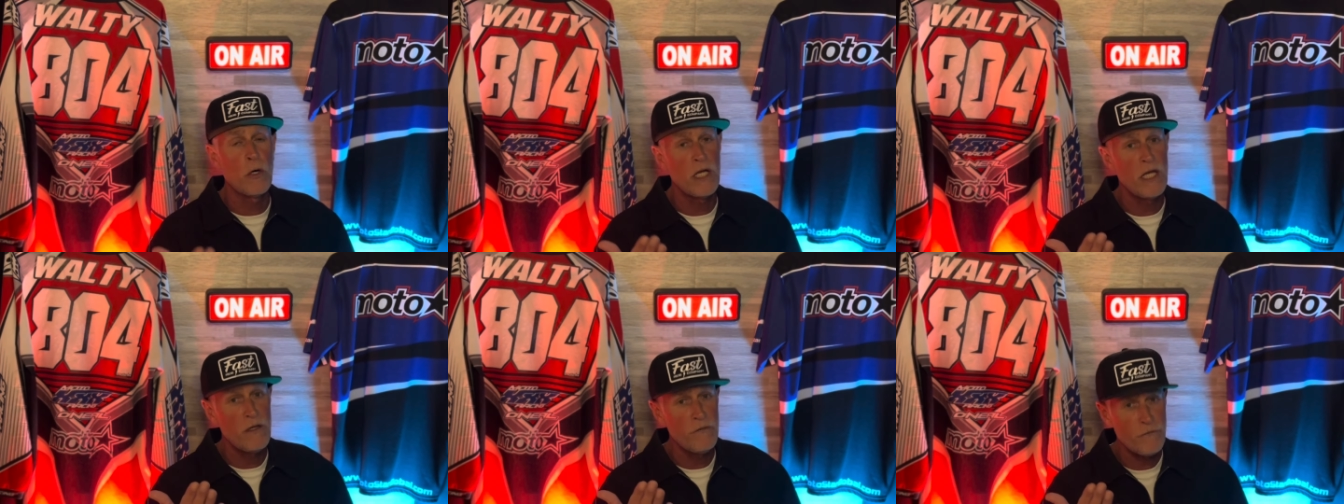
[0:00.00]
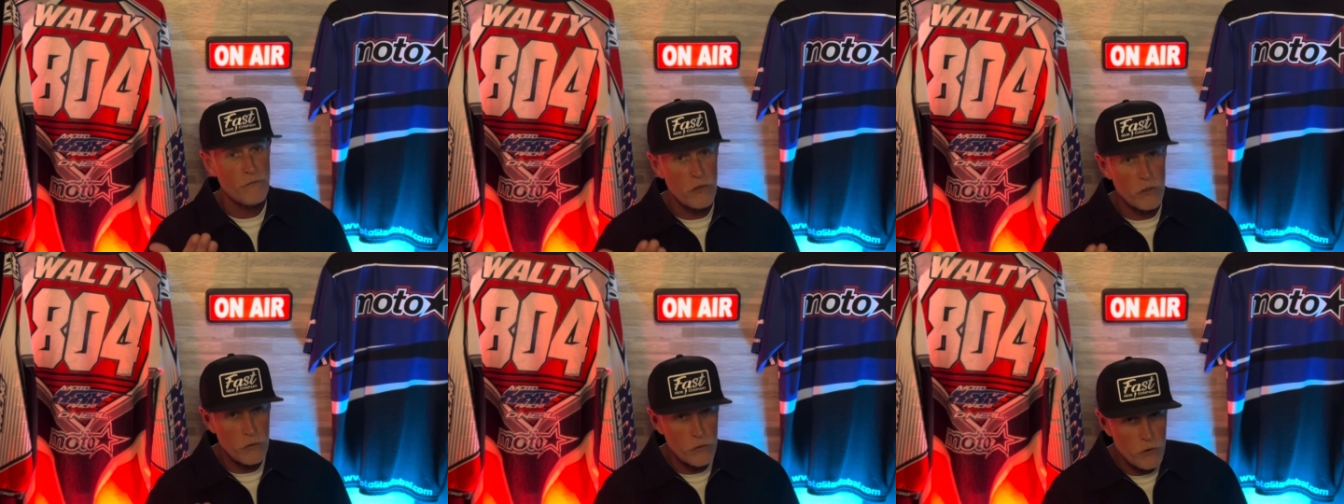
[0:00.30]

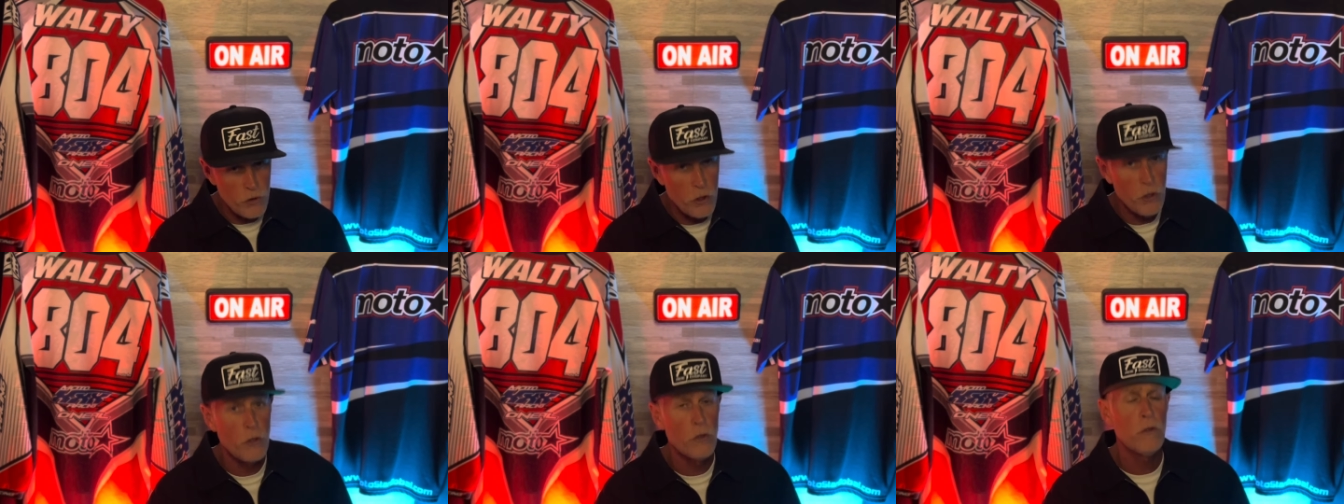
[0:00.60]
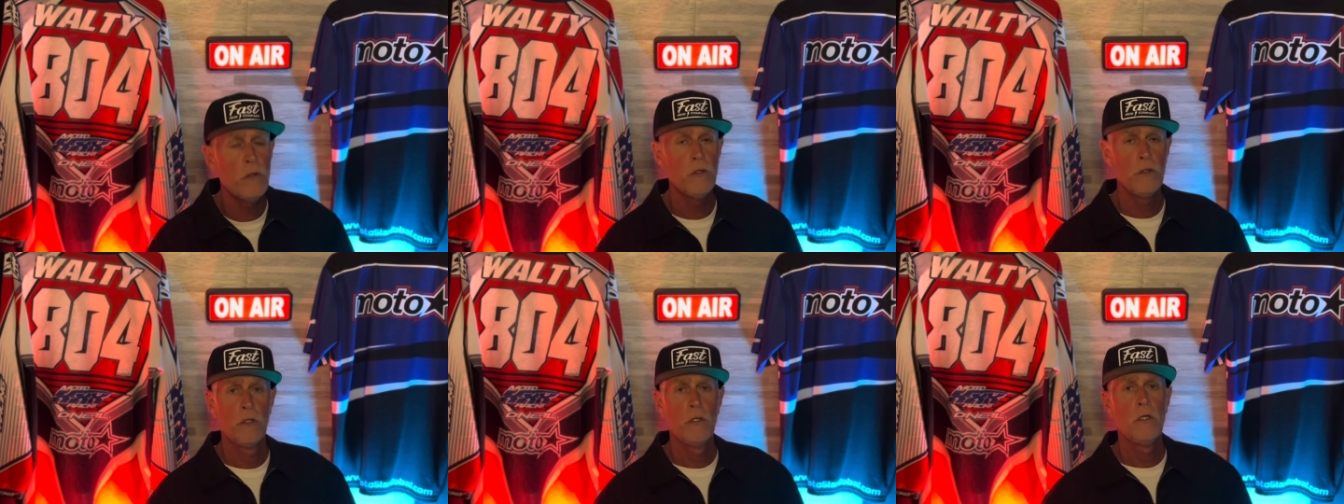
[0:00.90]
If you're
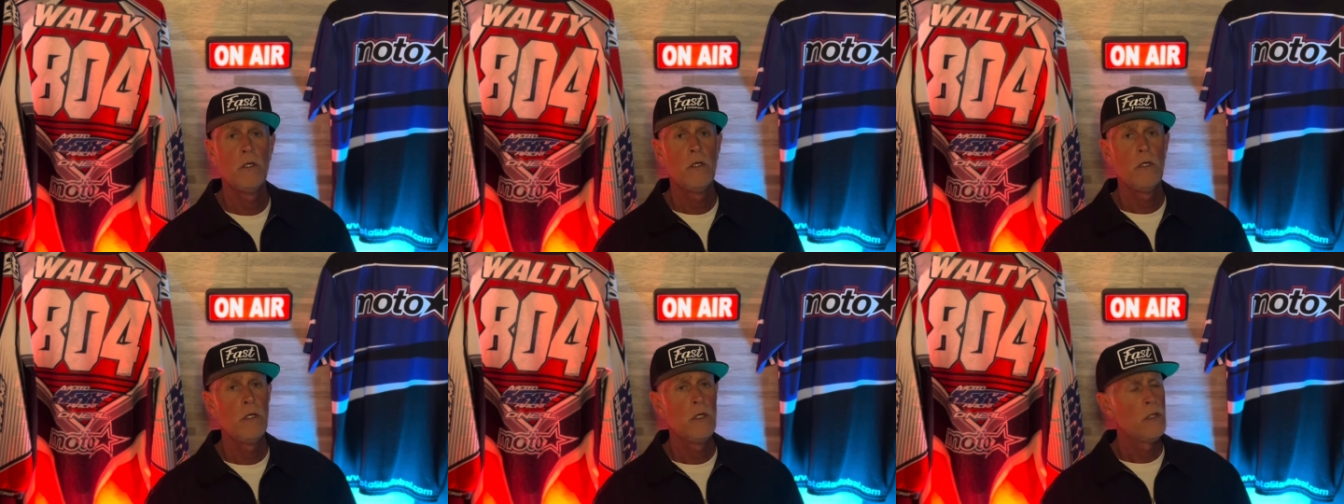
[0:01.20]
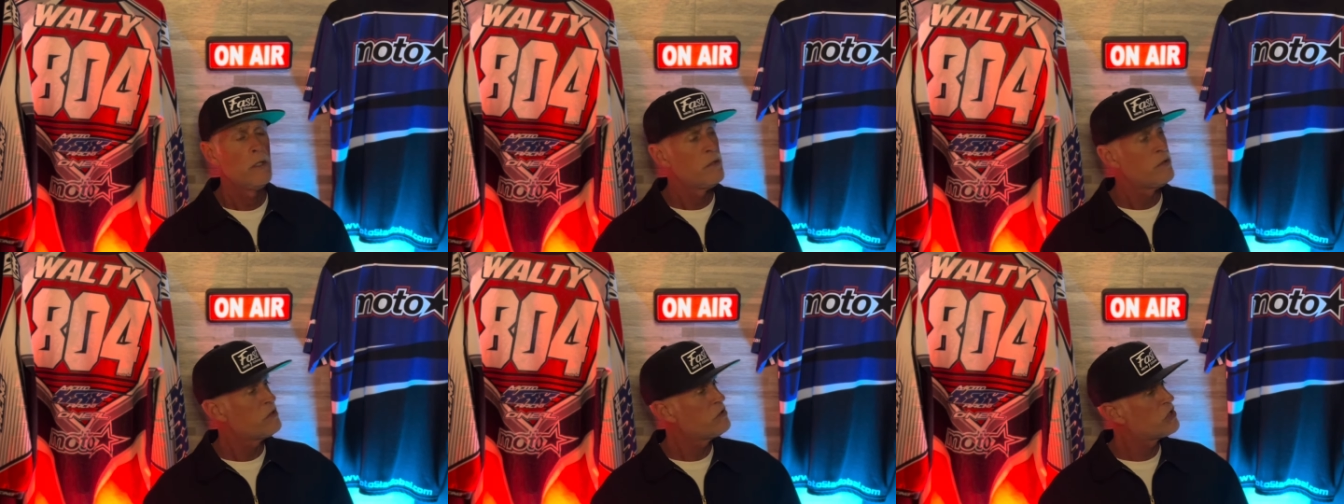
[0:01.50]
new,
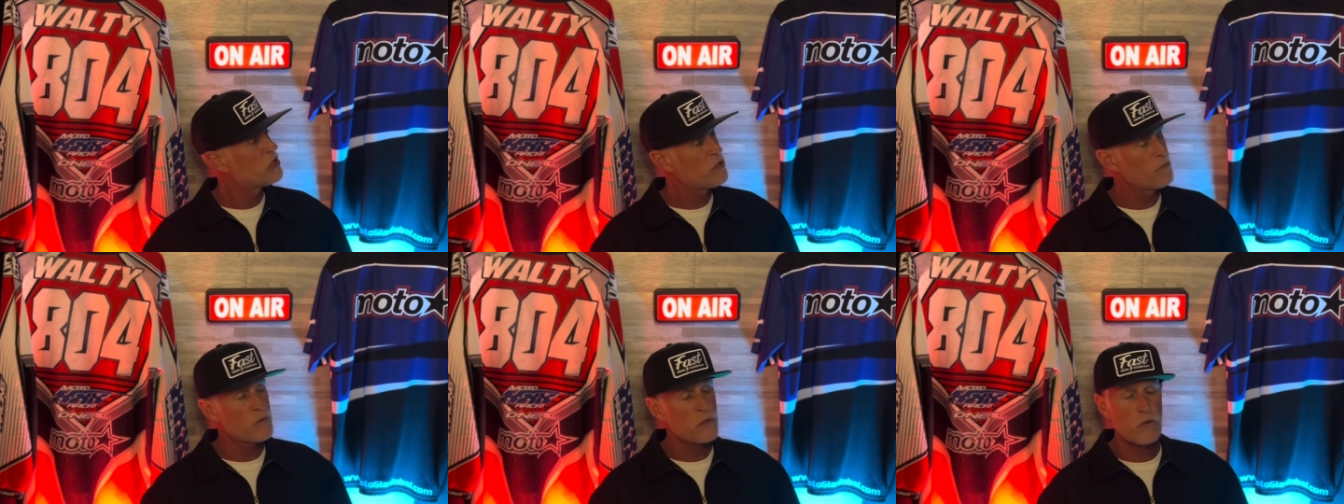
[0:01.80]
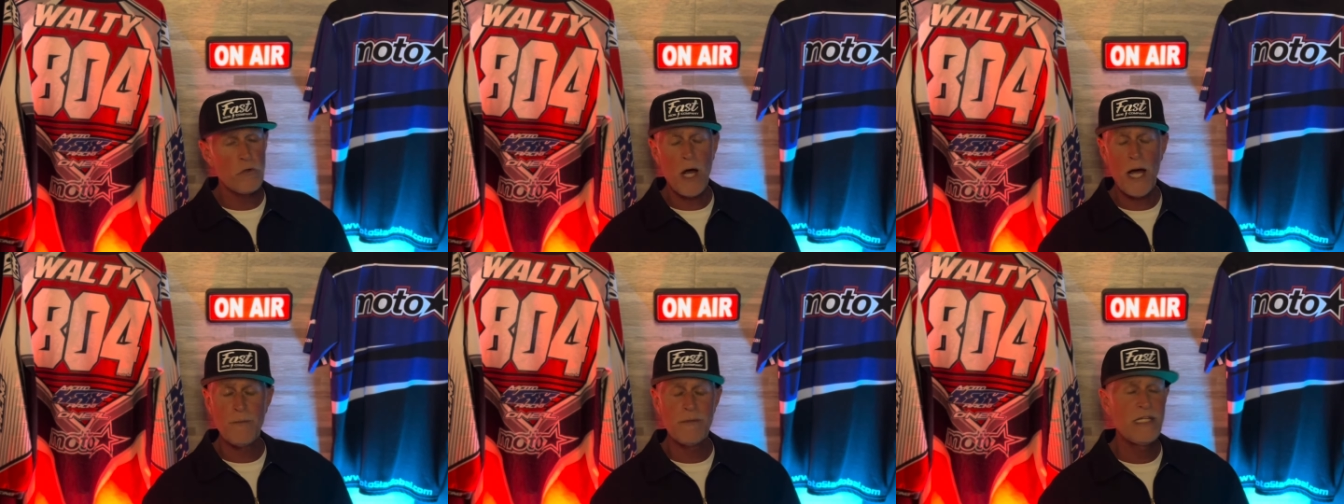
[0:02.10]

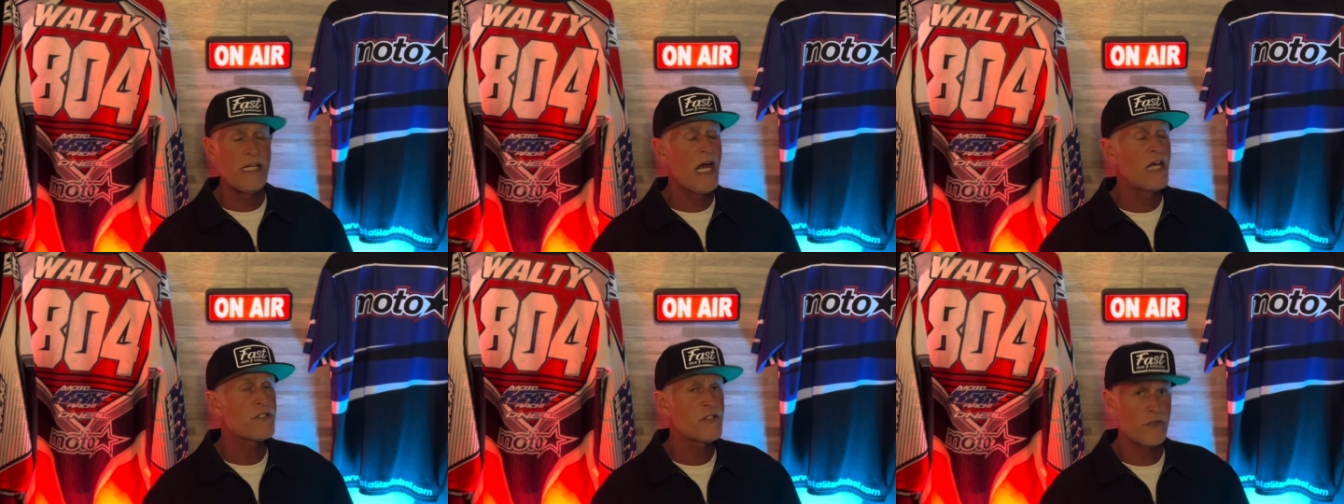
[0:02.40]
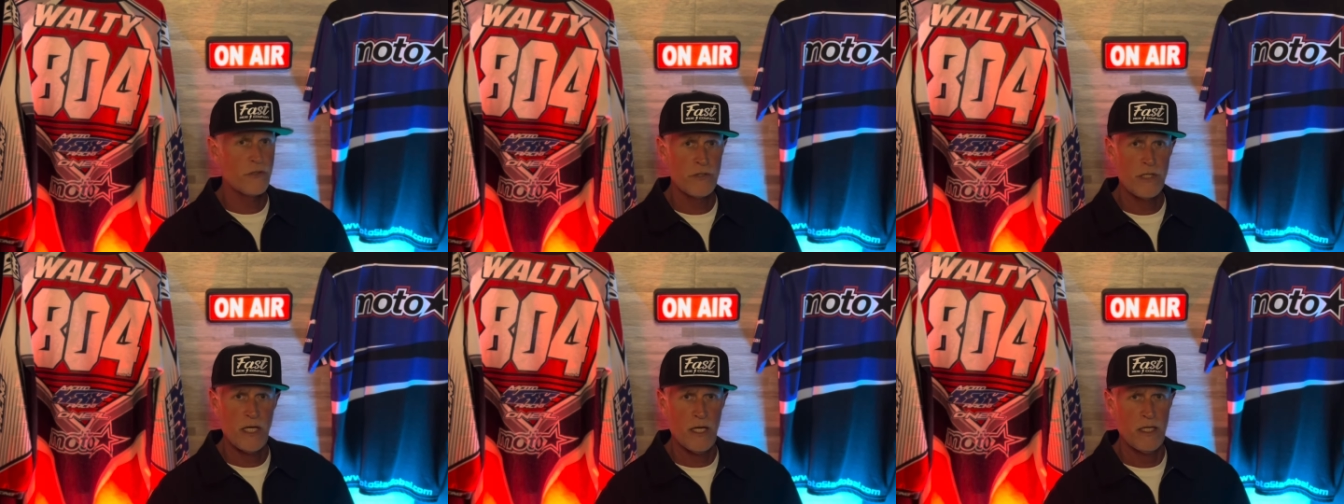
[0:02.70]
subscribe
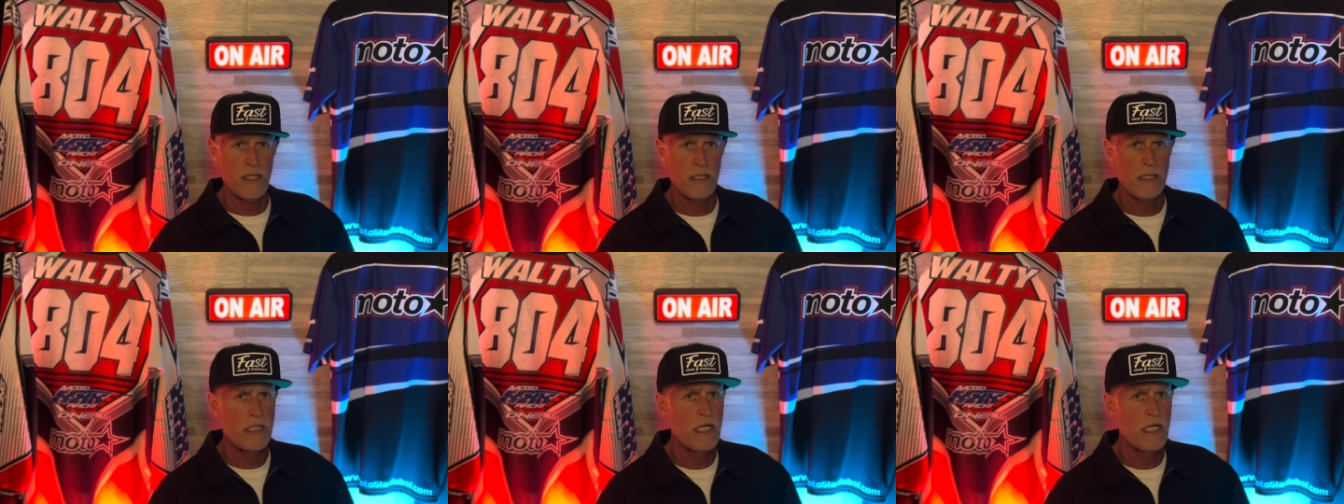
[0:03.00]
yesterday.